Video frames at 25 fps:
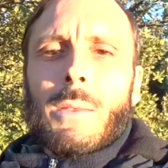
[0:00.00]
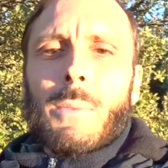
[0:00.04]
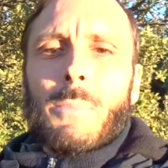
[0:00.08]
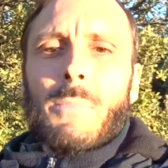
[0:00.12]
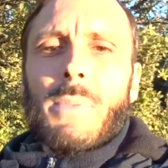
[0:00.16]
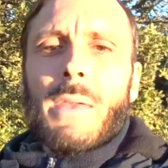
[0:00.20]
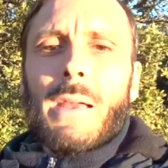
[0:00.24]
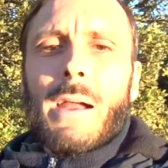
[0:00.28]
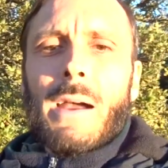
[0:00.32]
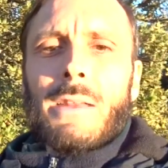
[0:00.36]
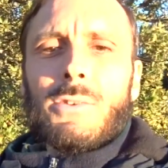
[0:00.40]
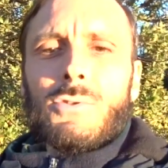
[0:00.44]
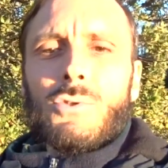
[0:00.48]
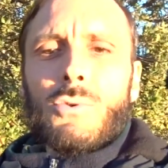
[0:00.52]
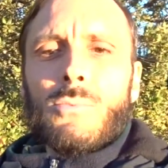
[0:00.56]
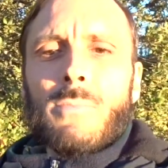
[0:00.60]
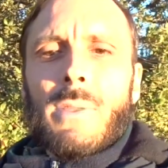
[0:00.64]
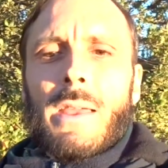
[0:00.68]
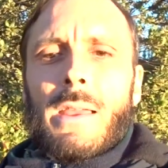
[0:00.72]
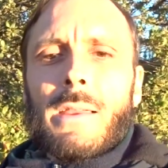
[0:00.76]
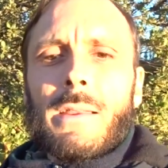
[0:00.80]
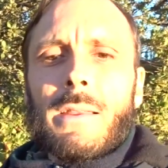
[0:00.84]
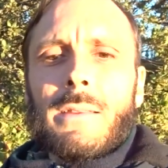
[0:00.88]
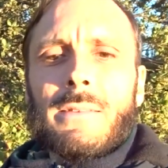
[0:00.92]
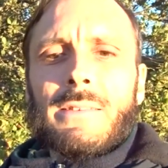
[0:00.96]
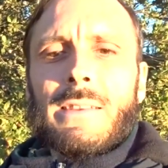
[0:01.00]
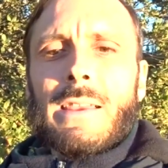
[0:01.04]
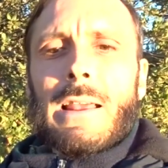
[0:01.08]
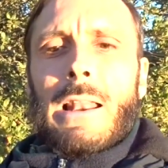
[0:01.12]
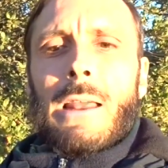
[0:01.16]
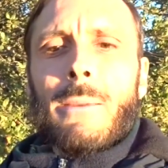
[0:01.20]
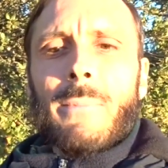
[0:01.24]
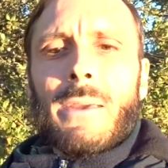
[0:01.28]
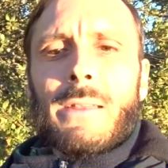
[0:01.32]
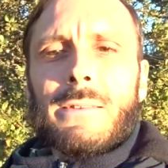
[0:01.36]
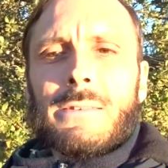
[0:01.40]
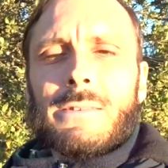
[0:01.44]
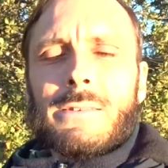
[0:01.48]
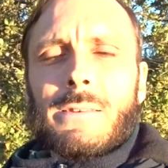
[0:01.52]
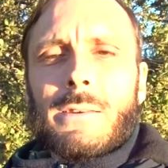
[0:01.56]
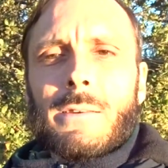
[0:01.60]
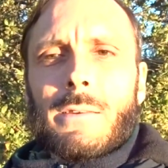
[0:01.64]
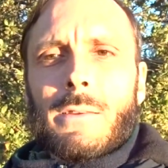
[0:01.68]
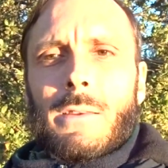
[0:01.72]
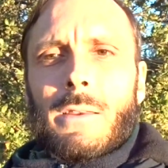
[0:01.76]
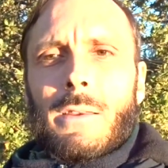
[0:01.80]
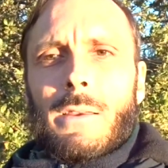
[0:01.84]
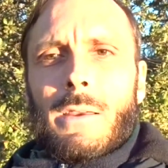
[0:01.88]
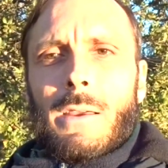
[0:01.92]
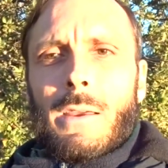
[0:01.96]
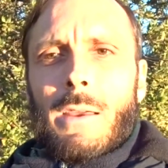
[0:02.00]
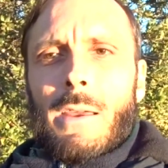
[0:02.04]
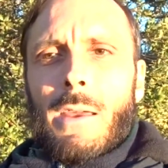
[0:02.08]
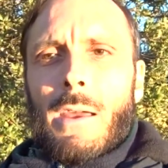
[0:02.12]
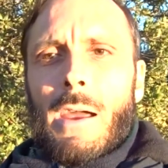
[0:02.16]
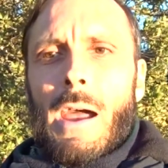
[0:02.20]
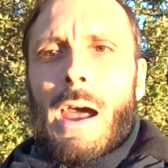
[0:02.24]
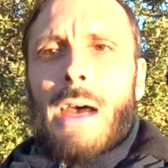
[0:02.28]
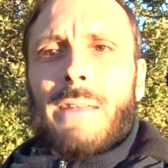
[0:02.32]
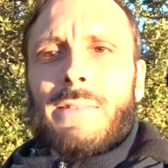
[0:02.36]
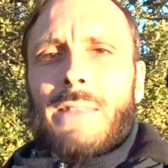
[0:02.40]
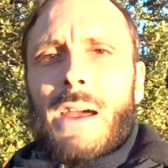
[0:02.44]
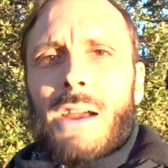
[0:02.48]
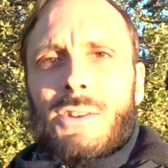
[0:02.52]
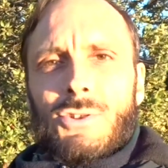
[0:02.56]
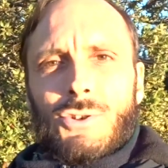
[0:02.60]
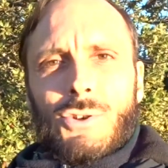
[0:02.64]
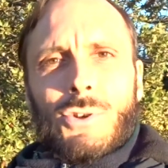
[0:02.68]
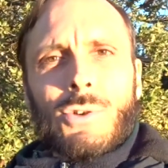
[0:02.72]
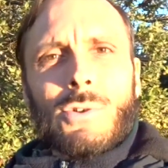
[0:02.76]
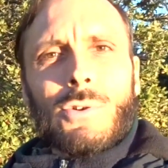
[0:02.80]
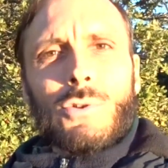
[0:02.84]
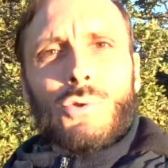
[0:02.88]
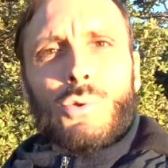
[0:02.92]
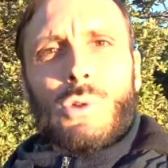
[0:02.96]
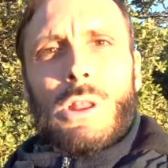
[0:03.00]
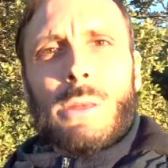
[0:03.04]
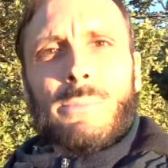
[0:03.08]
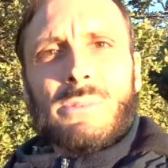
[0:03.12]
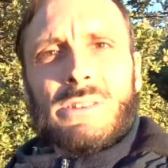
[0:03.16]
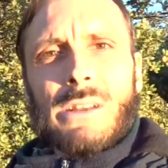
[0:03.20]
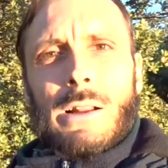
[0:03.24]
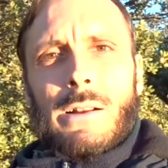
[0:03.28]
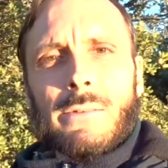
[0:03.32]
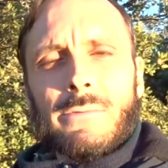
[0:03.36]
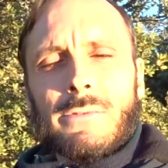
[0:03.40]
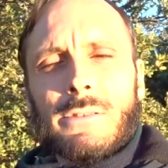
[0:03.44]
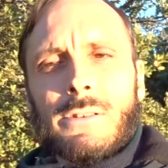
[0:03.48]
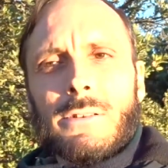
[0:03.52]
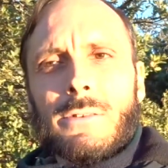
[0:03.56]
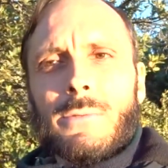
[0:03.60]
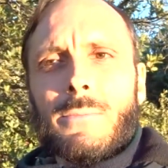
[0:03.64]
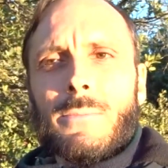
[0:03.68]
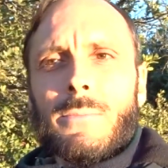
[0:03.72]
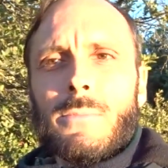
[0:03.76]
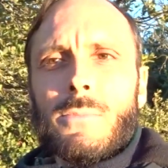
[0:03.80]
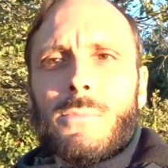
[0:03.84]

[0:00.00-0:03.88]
began to make the elements attach to themselves.